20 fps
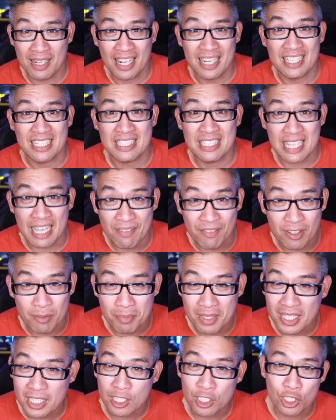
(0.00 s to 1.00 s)
97
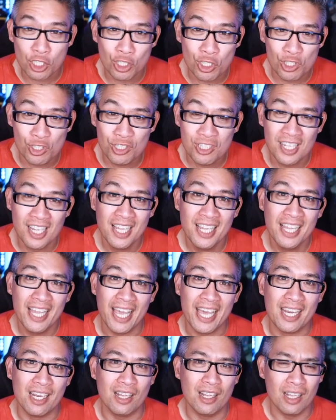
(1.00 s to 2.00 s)
being huge
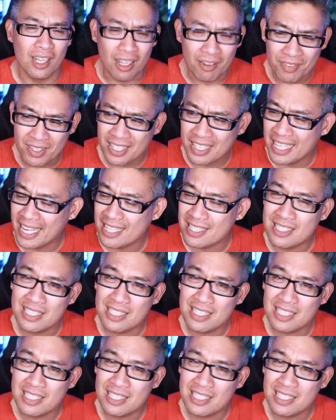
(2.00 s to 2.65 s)
and loving that